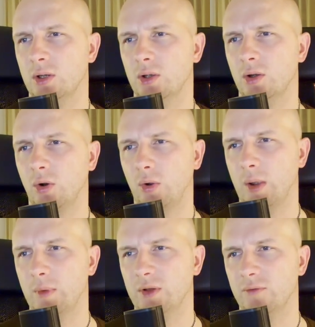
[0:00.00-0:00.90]

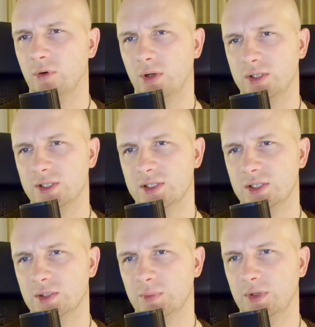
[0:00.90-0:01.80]
requirement for
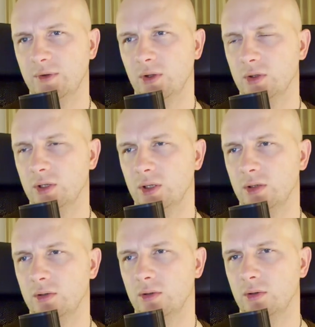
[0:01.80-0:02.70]
accessing specific content.
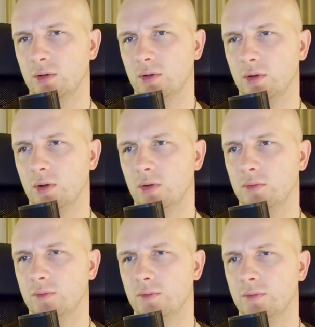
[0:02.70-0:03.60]
No.